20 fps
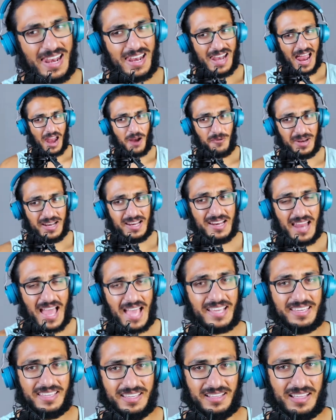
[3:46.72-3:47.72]
really
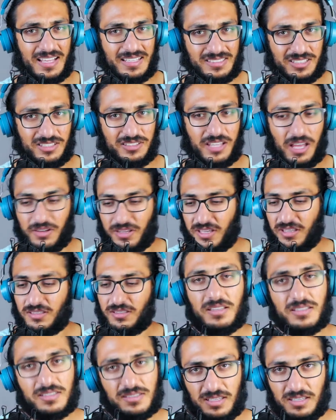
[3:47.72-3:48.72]
like it until now, yeah?
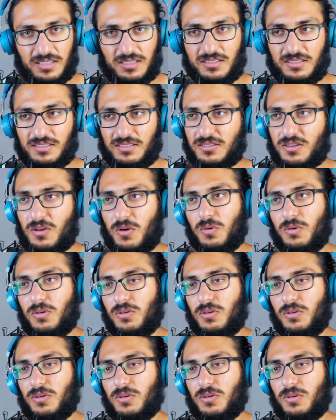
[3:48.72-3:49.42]
Let's see. Let's go.